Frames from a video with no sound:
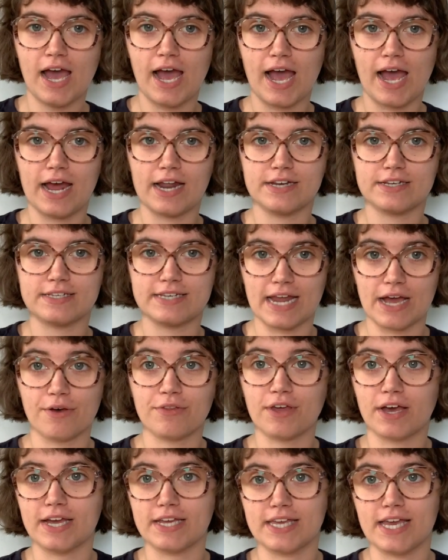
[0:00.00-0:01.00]
and now
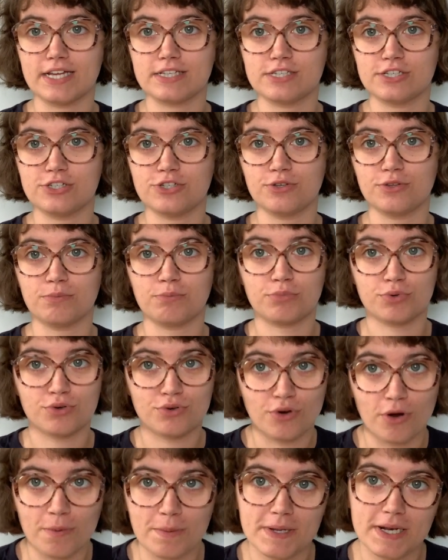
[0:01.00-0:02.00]
that I get to do them
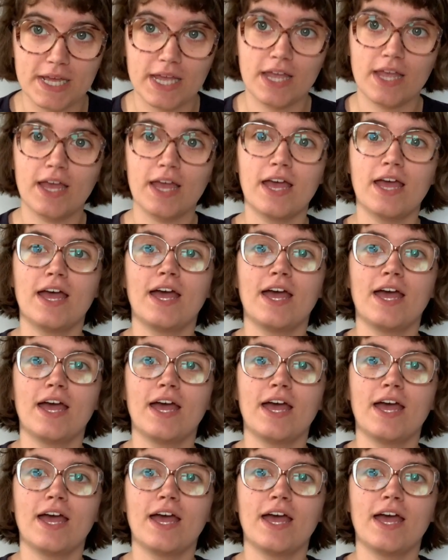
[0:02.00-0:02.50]
properly,